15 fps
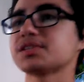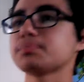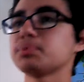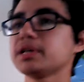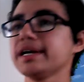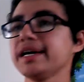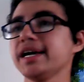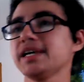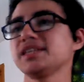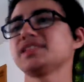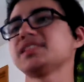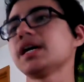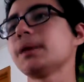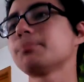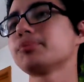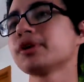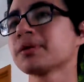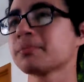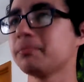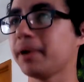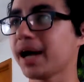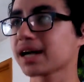play a
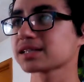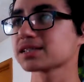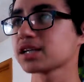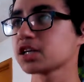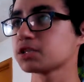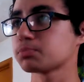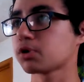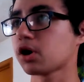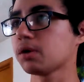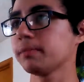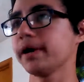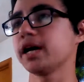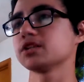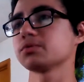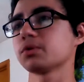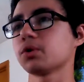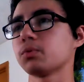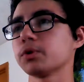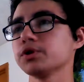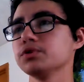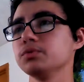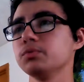separate backstage brawl match
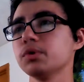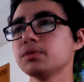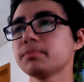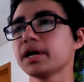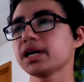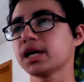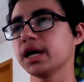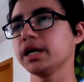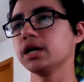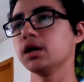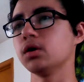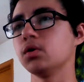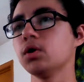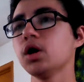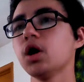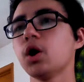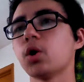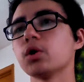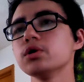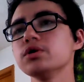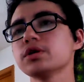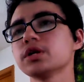where you win by KO,
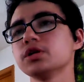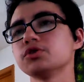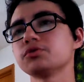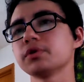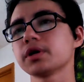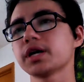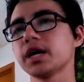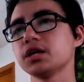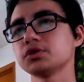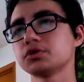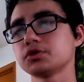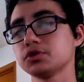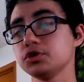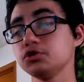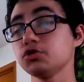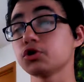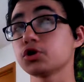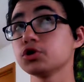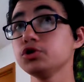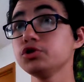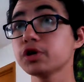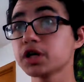or you
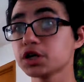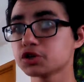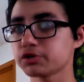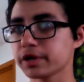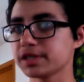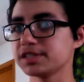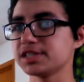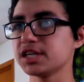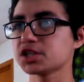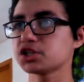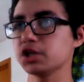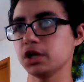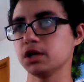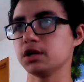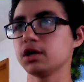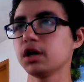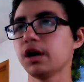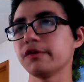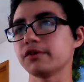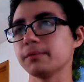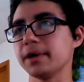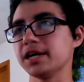can transition
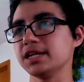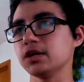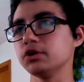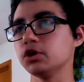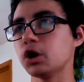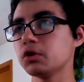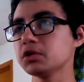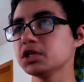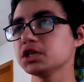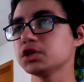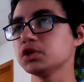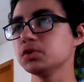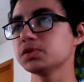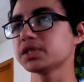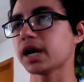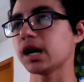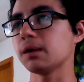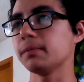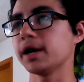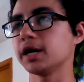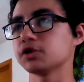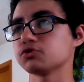from any no DQ style
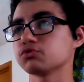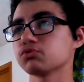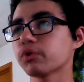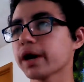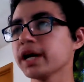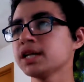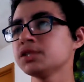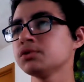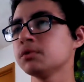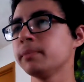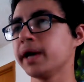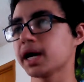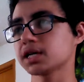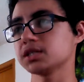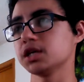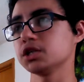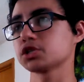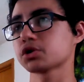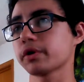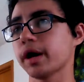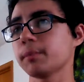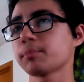match right into a backstage
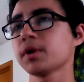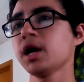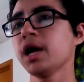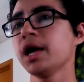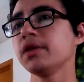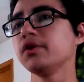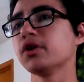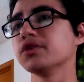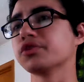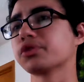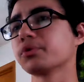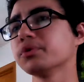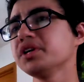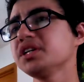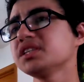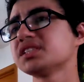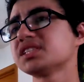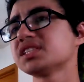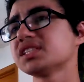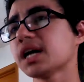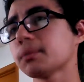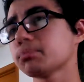scrap. There are 3
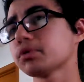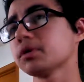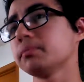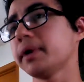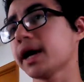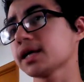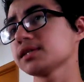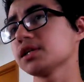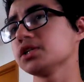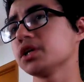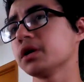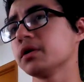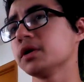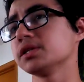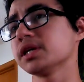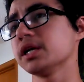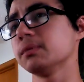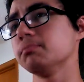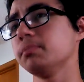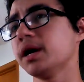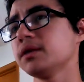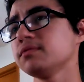separate backstage areas and a
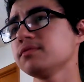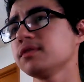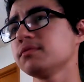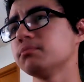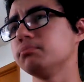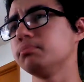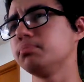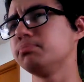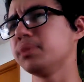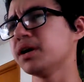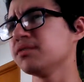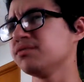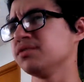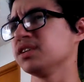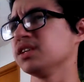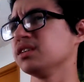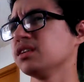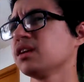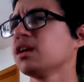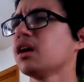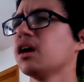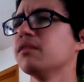bevy
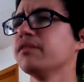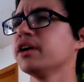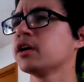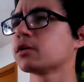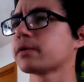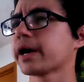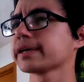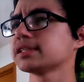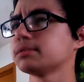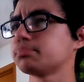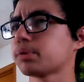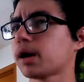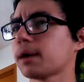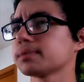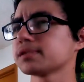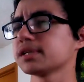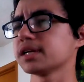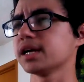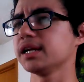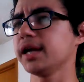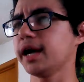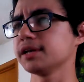of interactive props to
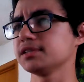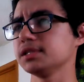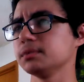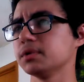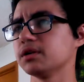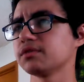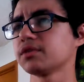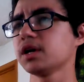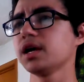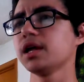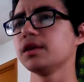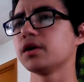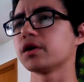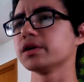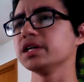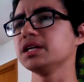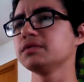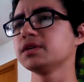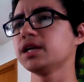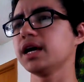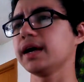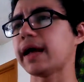get nasty with. There are
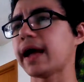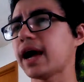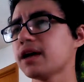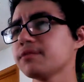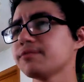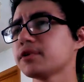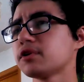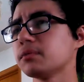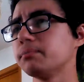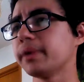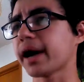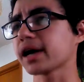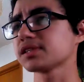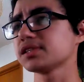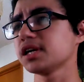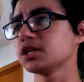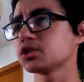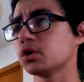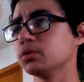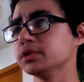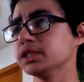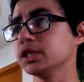even a handful of backstage
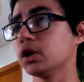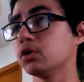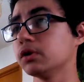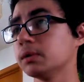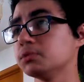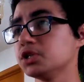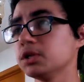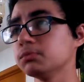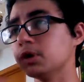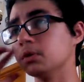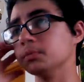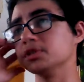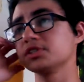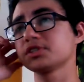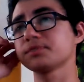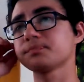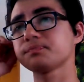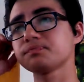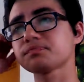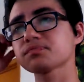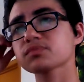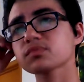only OMG moments
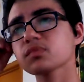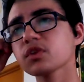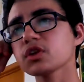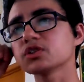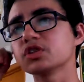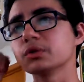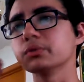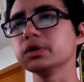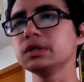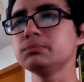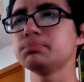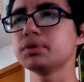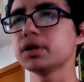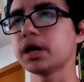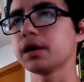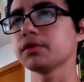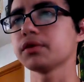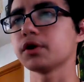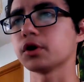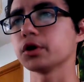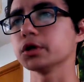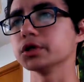to really put out
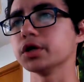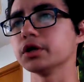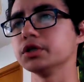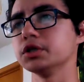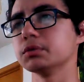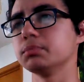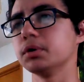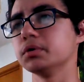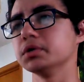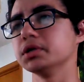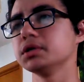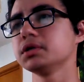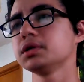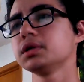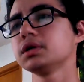the hurt on your opponent.